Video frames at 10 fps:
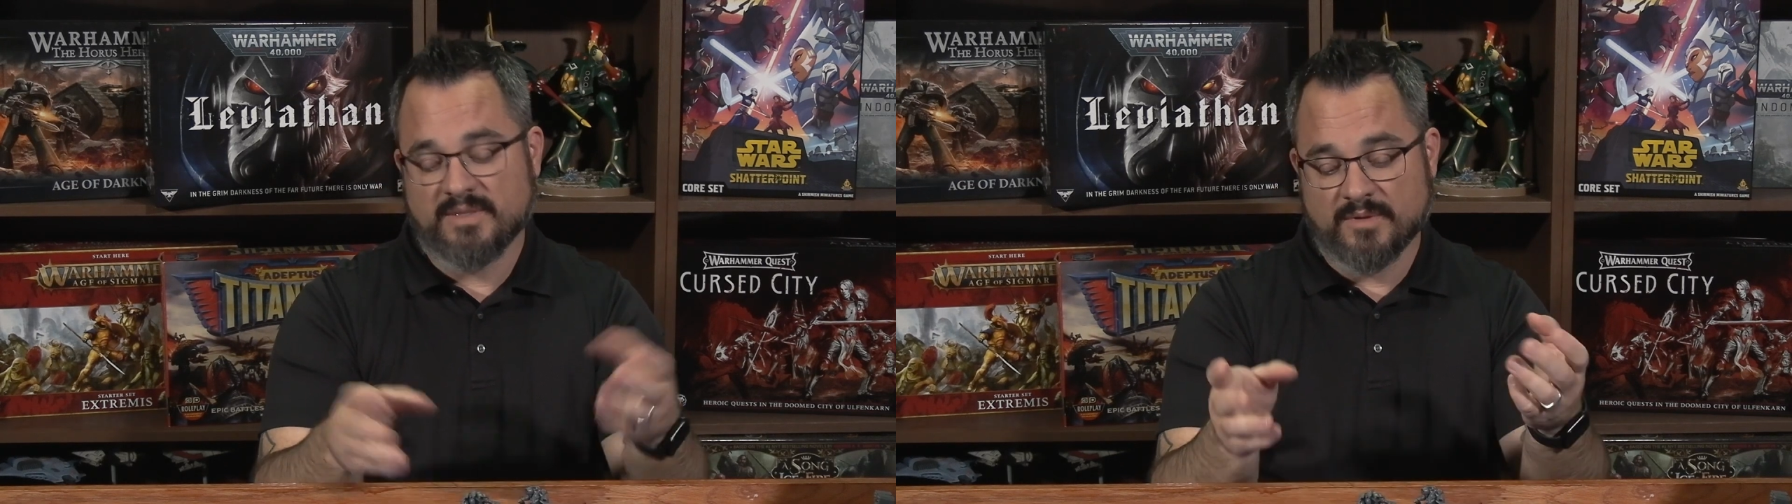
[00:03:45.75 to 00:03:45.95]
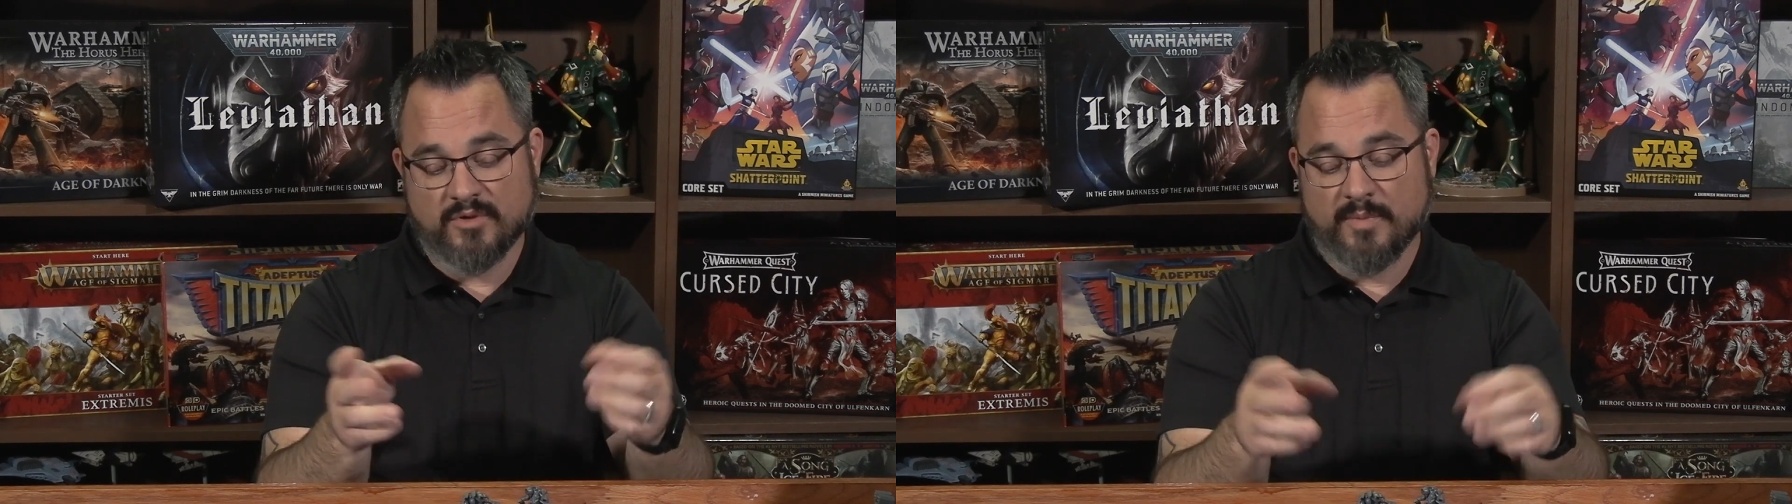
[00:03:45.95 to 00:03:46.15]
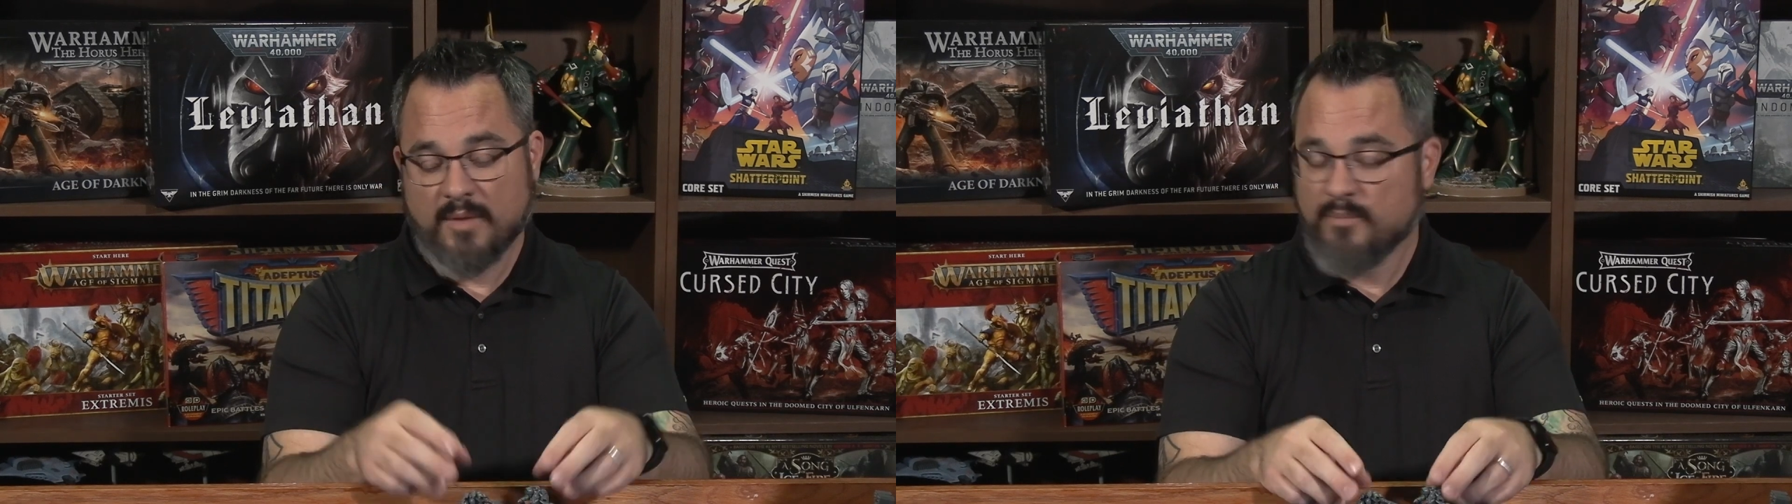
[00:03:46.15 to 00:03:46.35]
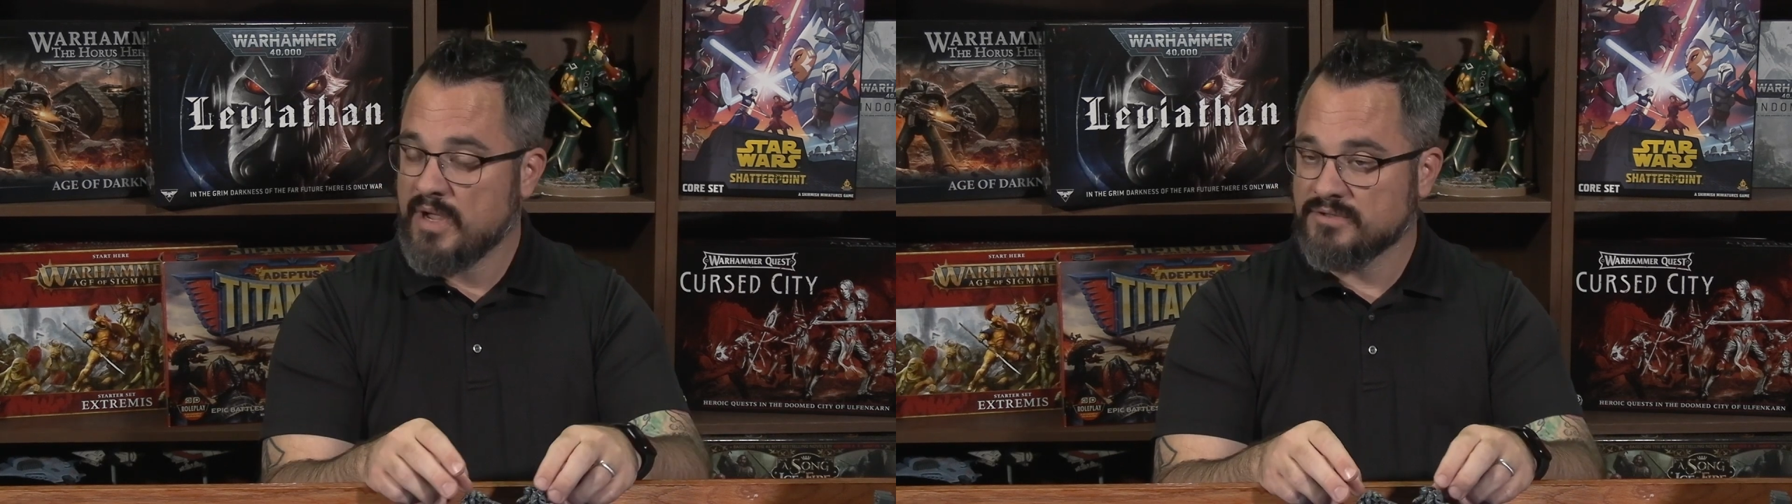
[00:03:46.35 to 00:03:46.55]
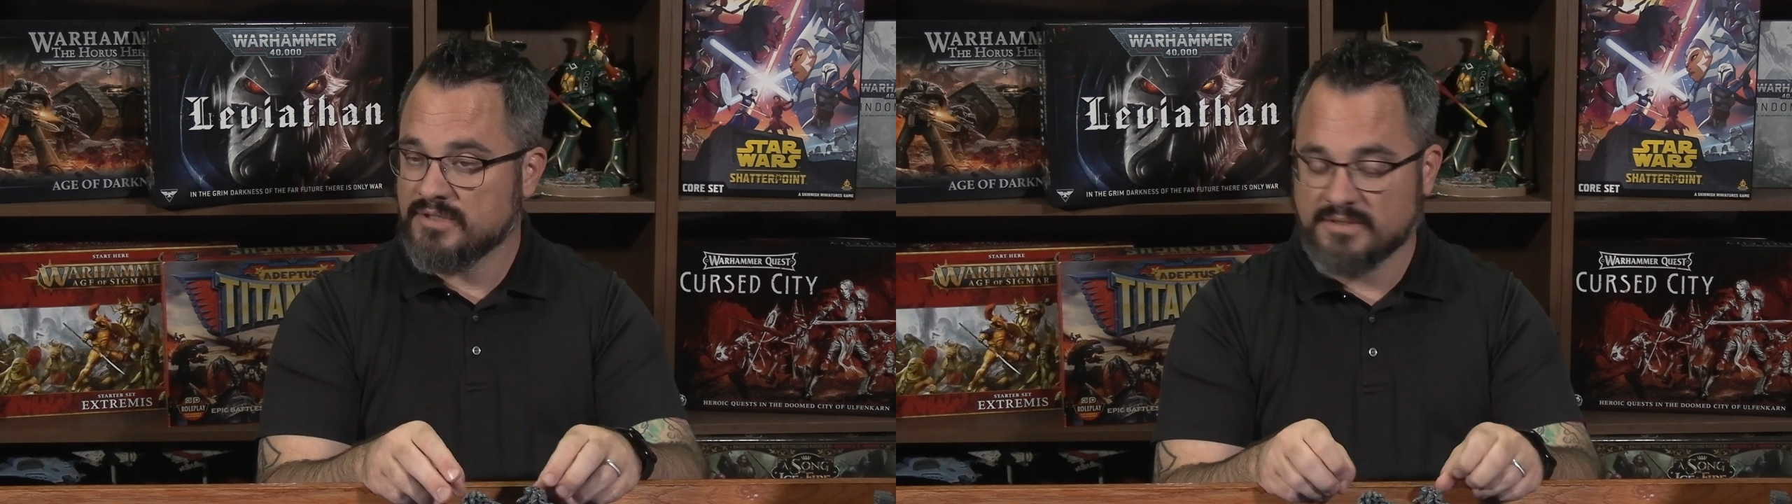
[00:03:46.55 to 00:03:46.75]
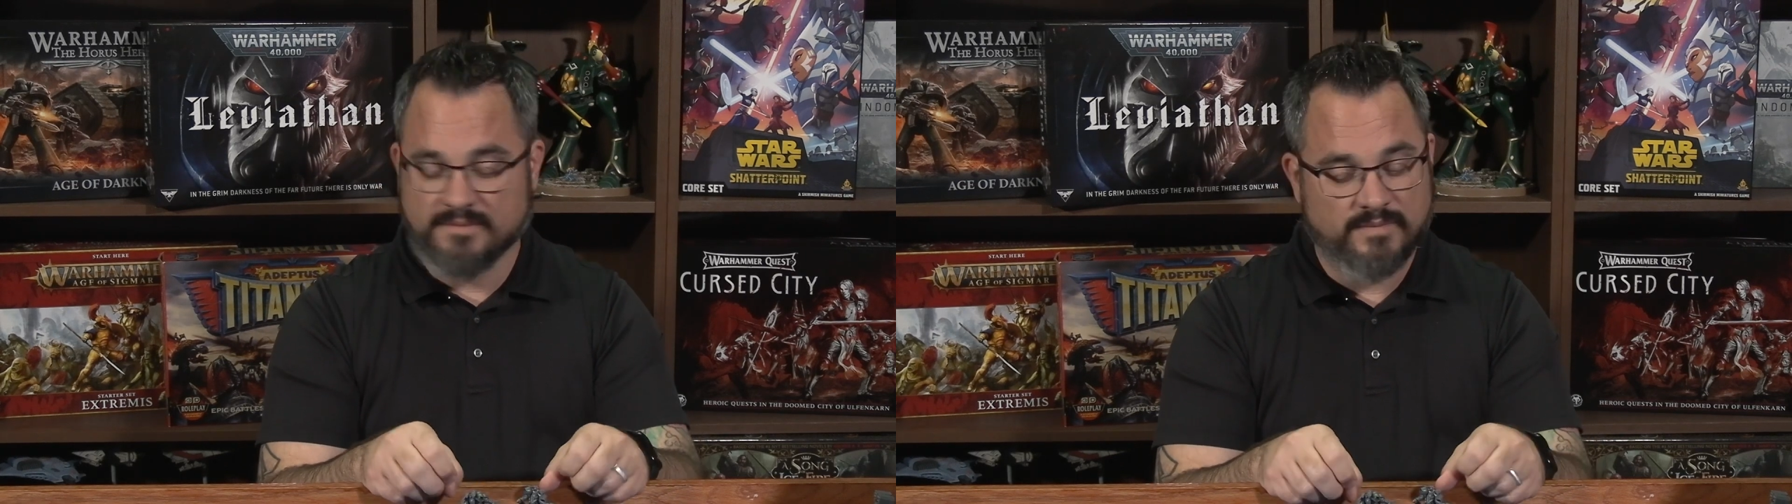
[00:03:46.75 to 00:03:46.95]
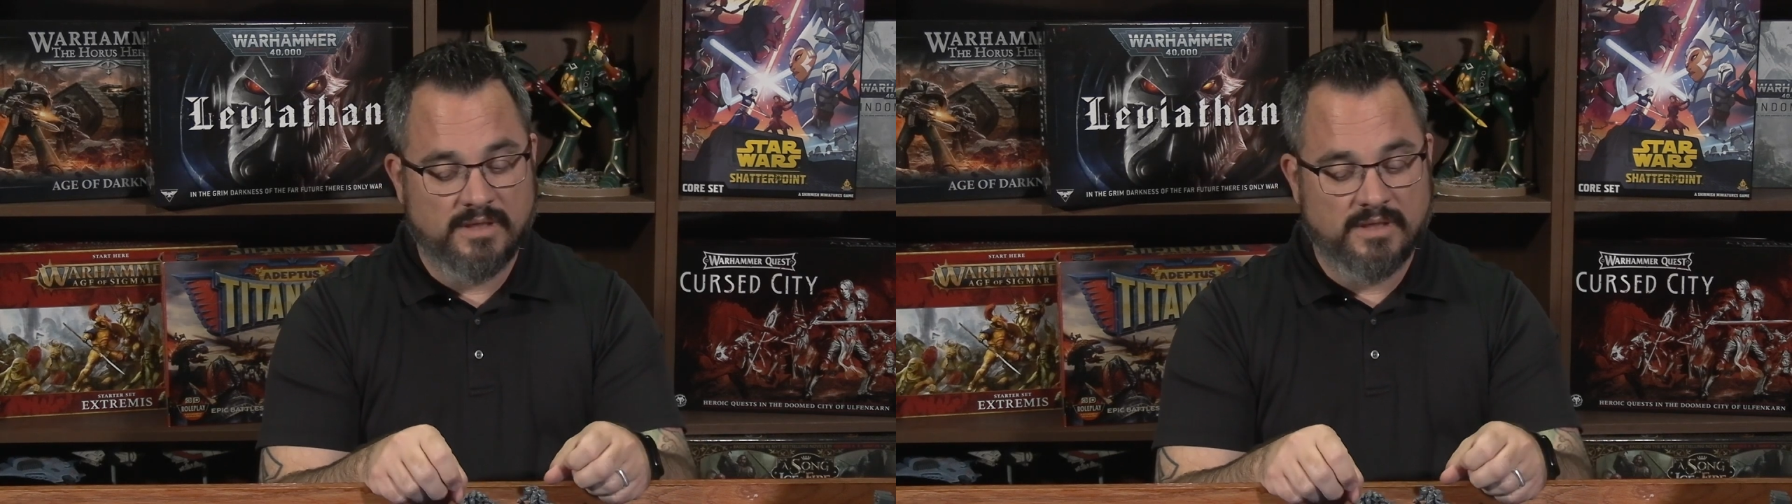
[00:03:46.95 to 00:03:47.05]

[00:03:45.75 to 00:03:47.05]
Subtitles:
Marines are about, pouches.